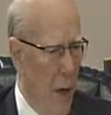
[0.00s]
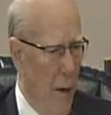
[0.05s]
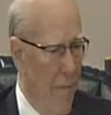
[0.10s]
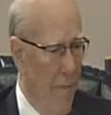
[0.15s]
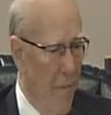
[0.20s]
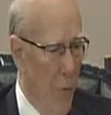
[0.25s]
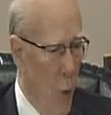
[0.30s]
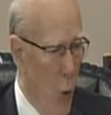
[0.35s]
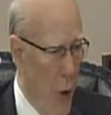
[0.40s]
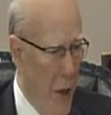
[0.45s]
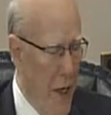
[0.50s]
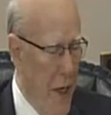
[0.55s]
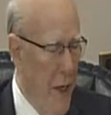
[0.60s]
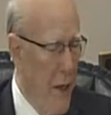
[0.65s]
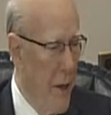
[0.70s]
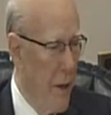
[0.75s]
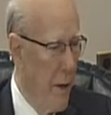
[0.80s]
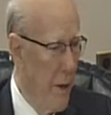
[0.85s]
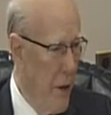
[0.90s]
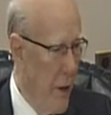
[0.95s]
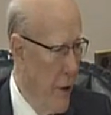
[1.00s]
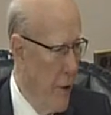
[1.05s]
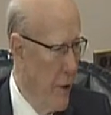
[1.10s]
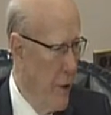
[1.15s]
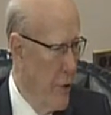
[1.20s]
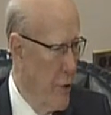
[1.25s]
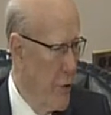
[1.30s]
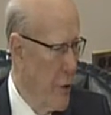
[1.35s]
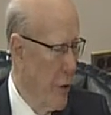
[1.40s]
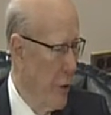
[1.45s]
40
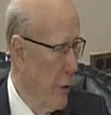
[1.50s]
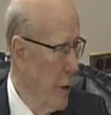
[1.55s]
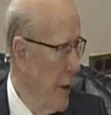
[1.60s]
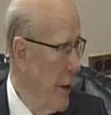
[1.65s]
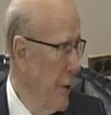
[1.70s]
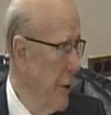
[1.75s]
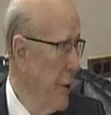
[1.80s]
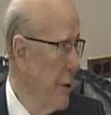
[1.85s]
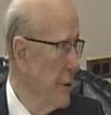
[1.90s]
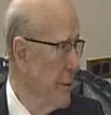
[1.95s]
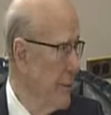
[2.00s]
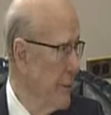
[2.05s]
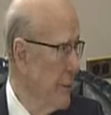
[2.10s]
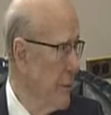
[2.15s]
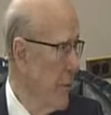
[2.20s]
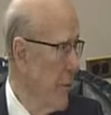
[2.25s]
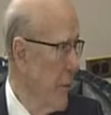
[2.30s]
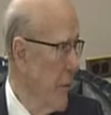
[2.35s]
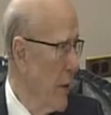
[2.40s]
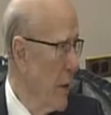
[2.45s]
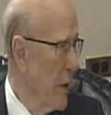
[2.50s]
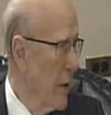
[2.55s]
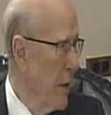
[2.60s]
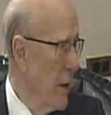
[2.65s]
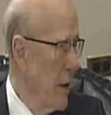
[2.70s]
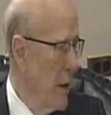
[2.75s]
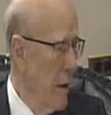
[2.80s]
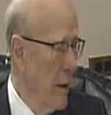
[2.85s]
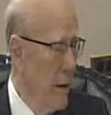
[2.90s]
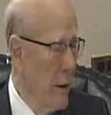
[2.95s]
years later,
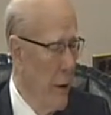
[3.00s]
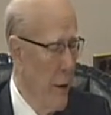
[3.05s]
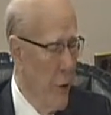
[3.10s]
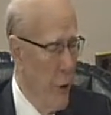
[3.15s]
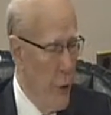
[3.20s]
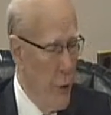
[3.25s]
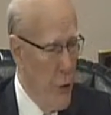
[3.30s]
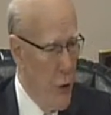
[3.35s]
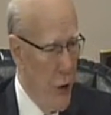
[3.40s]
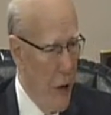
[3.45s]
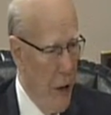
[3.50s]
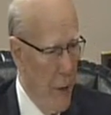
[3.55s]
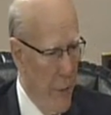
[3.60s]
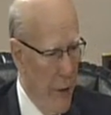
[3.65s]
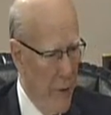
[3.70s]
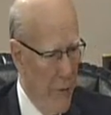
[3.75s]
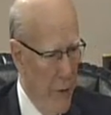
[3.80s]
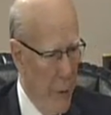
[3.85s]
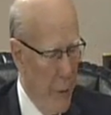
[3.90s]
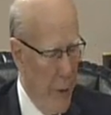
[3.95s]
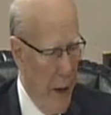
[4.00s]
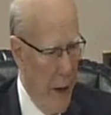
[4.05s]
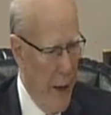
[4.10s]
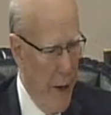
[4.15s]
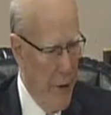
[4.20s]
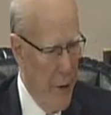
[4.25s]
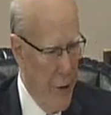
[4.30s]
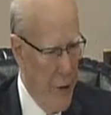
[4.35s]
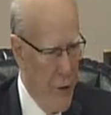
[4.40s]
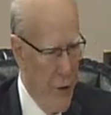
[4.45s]
a new chairman from
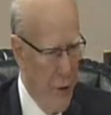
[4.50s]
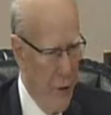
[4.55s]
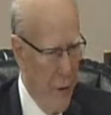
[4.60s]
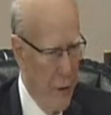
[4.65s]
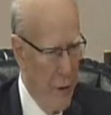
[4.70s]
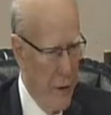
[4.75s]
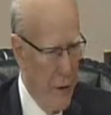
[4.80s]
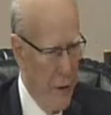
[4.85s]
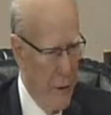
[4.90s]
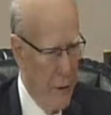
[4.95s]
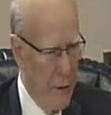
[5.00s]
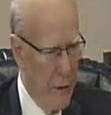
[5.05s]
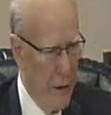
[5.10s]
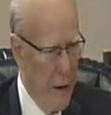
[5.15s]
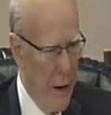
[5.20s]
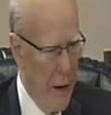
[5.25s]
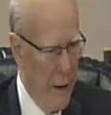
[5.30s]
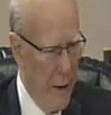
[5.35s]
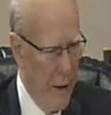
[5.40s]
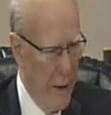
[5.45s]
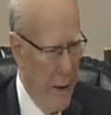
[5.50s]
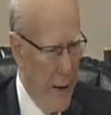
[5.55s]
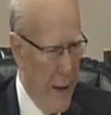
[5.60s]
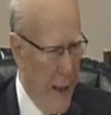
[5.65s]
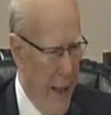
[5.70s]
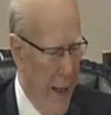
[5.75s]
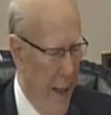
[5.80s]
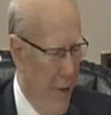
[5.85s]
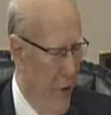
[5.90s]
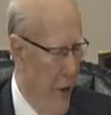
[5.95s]
Kansas
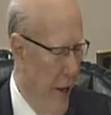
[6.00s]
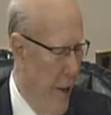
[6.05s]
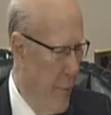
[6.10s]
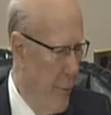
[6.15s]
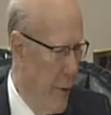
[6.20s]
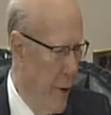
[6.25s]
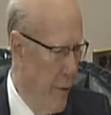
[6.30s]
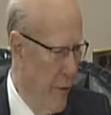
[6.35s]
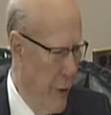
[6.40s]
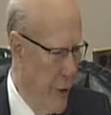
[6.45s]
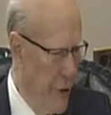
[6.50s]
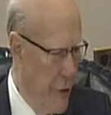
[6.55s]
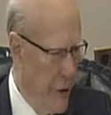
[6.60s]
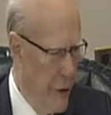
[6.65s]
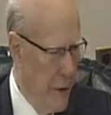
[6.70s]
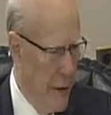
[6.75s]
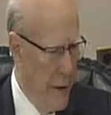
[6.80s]
had that privilege